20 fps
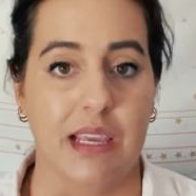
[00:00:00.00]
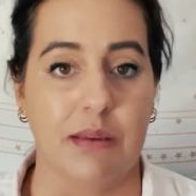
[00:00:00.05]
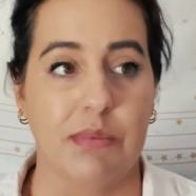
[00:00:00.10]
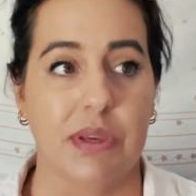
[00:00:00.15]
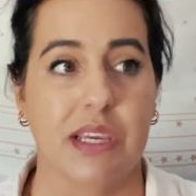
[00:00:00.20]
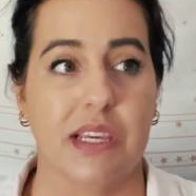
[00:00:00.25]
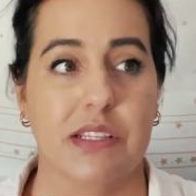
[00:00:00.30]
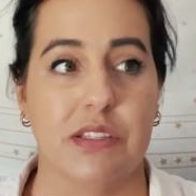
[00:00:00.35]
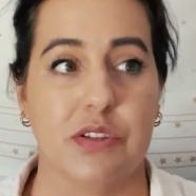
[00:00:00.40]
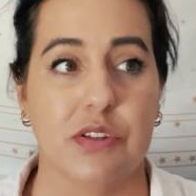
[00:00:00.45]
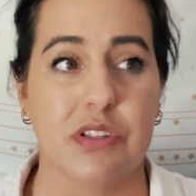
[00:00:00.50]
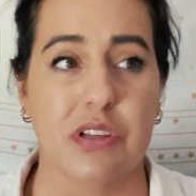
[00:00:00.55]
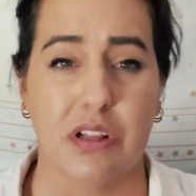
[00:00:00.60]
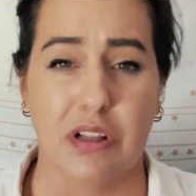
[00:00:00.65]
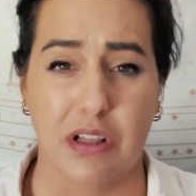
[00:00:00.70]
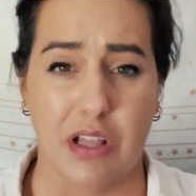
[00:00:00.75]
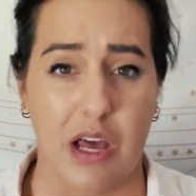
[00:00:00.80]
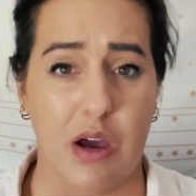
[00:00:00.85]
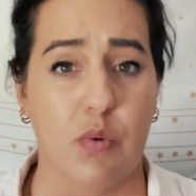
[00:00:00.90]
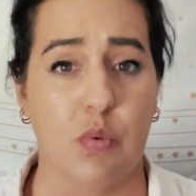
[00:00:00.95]
because there's a
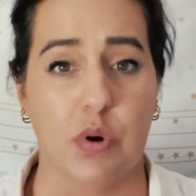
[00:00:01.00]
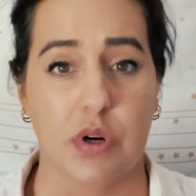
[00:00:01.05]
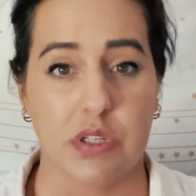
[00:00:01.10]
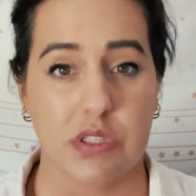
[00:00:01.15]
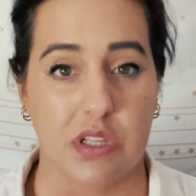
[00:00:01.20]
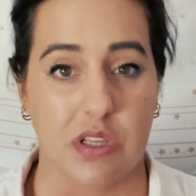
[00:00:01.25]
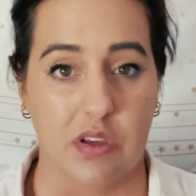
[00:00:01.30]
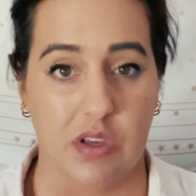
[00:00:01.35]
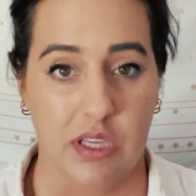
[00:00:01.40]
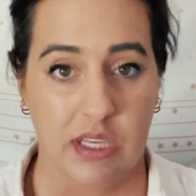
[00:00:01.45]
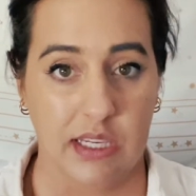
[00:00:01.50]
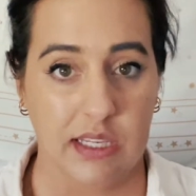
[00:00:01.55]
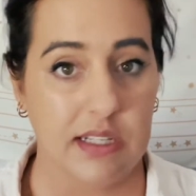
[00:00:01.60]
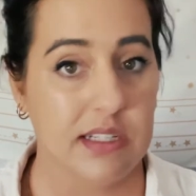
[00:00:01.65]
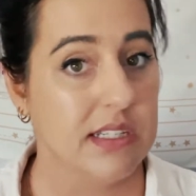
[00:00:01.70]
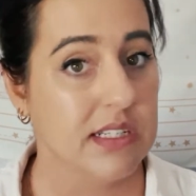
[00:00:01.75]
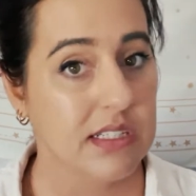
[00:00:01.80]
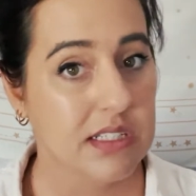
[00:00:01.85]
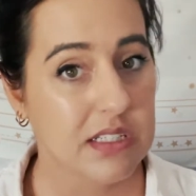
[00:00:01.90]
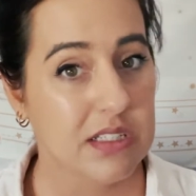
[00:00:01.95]
lot worse that you can get
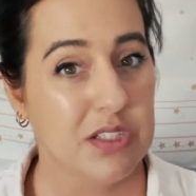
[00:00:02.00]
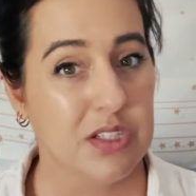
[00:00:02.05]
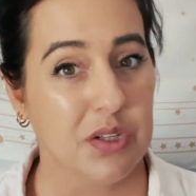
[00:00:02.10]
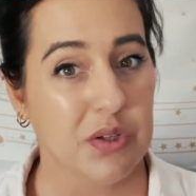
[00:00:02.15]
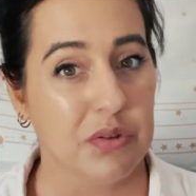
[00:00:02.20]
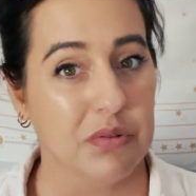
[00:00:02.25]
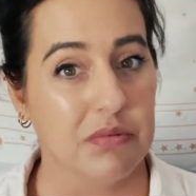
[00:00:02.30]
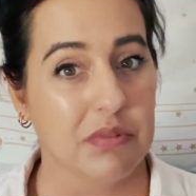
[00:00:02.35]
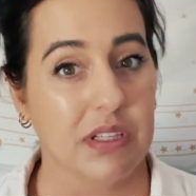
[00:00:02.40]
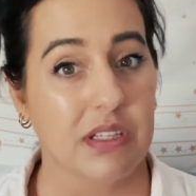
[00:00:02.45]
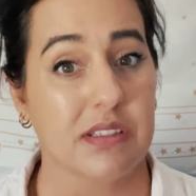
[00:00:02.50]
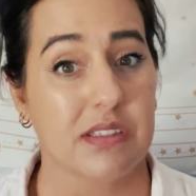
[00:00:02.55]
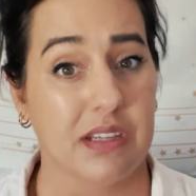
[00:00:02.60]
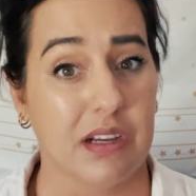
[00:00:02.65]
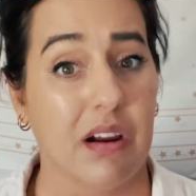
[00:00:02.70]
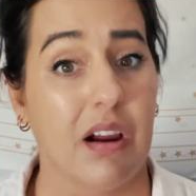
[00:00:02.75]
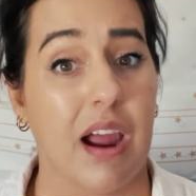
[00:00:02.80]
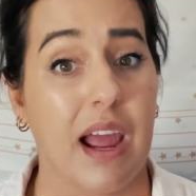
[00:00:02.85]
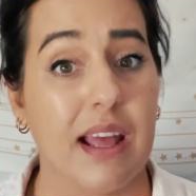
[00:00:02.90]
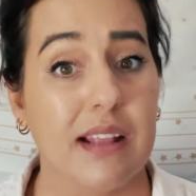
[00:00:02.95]
addicted to, like
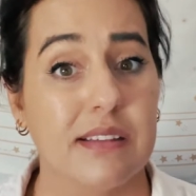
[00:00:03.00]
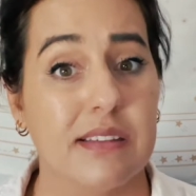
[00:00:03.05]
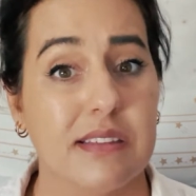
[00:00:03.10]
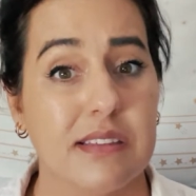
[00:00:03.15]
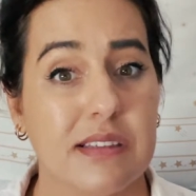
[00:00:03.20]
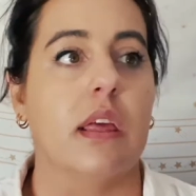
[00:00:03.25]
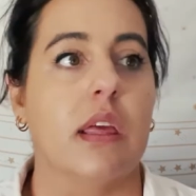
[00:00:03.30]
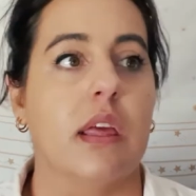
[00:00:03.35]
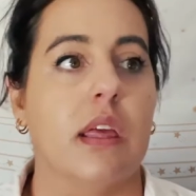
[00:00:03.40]
cigarettes.